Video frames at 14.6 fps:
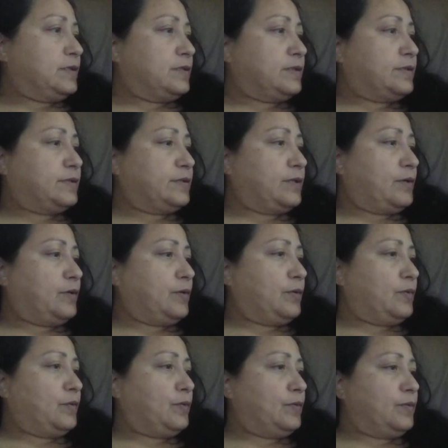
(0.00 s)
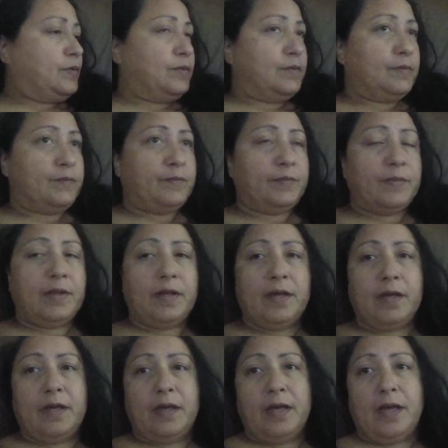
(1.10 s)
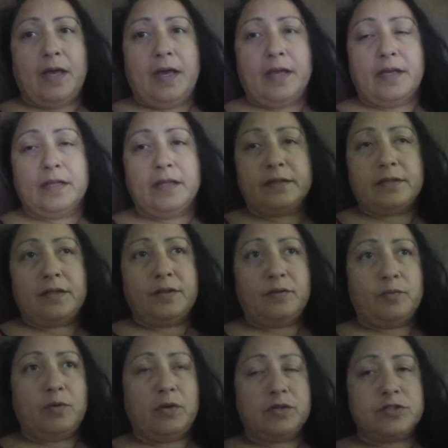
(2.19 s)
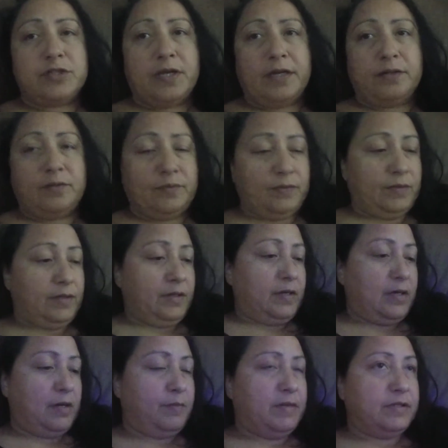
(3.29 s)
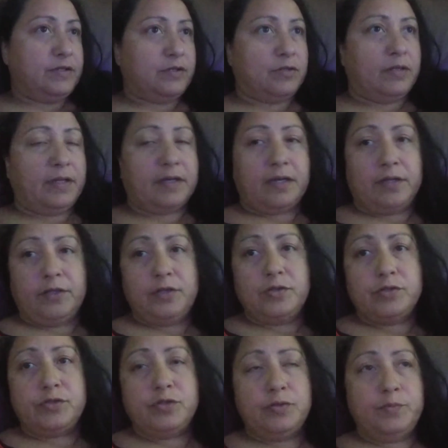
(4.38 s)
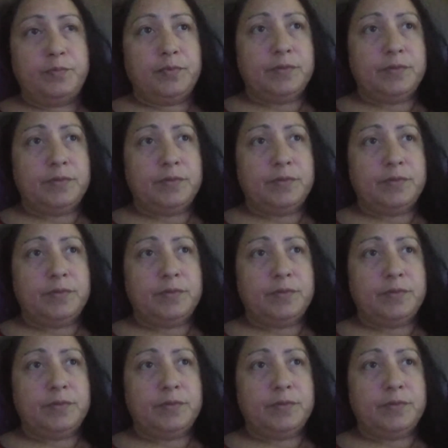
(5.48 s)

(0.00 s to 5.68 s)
So I clicked on the wrong channel. I meant to click on YouTube.